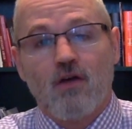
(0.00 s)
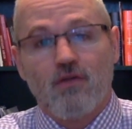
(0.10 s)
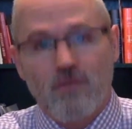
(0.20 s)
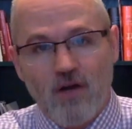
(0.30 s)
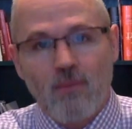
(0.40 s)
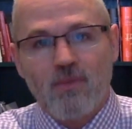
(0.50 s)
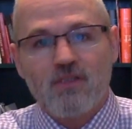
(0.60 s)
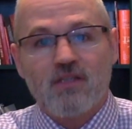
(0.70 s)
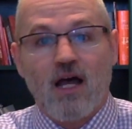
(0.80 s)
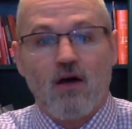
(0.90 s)
from the
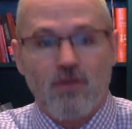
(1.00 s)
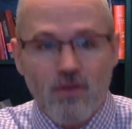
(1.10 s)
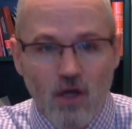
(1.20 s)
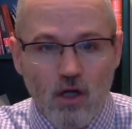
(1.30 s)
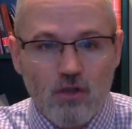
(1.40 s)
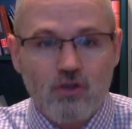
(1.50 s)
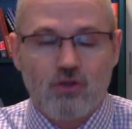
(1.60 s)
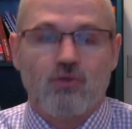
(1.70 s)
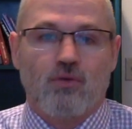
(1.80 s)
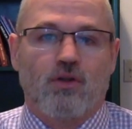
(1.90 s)
South
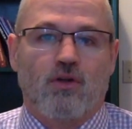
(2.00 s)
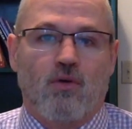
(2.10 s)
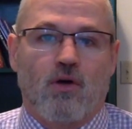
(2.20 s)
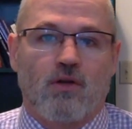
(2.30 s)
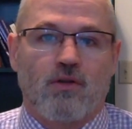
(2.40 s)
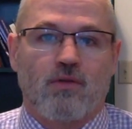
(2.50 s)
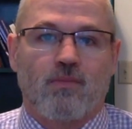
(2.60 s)
to the North.